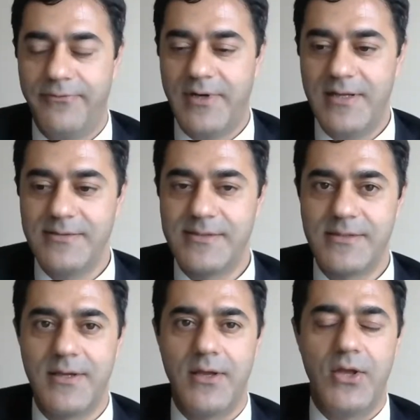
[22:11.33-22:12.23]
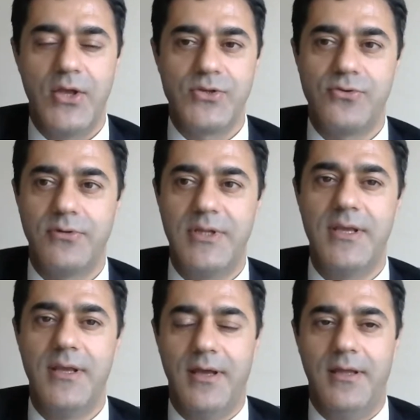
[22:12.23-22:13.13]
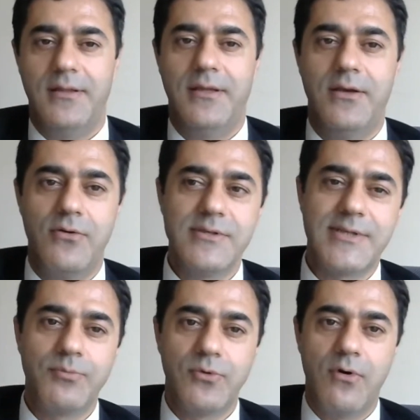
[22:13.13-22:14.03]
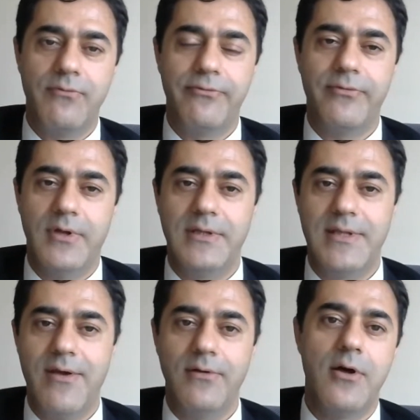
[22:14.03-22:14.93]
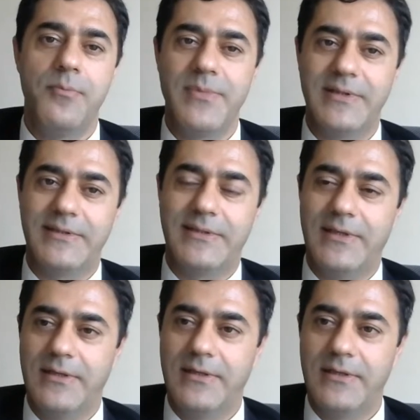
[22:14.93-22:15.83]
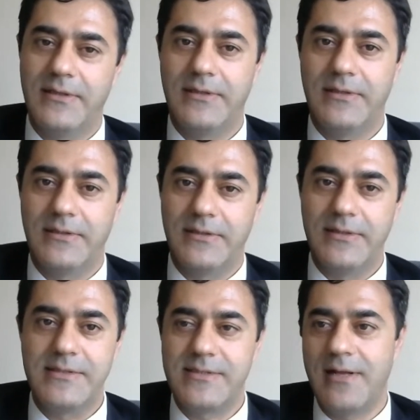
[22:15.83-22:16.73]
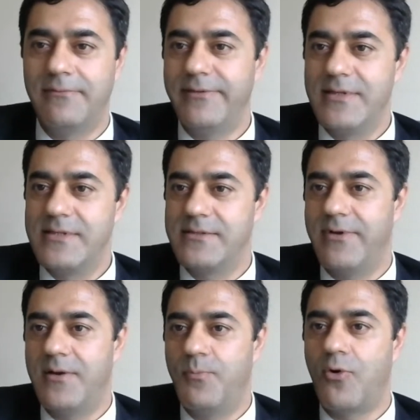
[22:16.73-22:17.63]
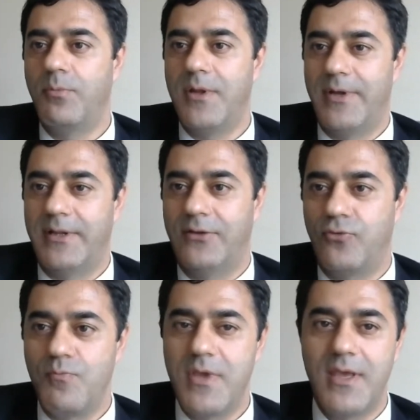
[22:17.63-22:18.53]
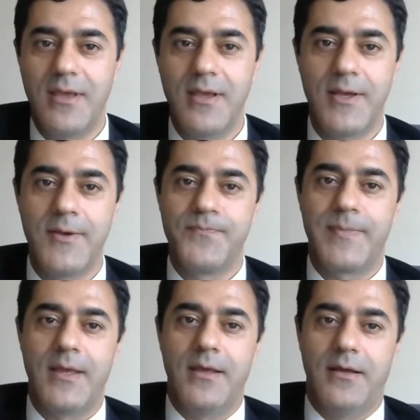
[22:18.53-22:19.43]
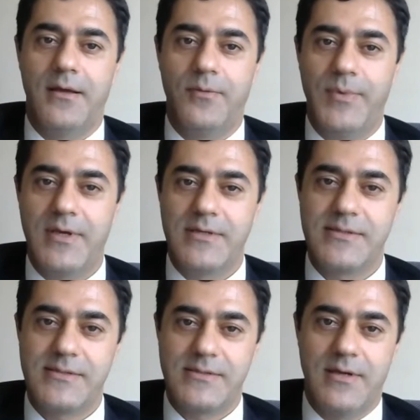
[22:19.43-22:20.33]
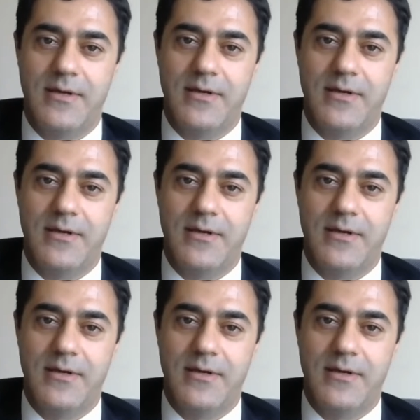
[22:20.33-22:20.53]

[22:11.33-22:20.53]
friends. So the concept of development itself is very problematic to me because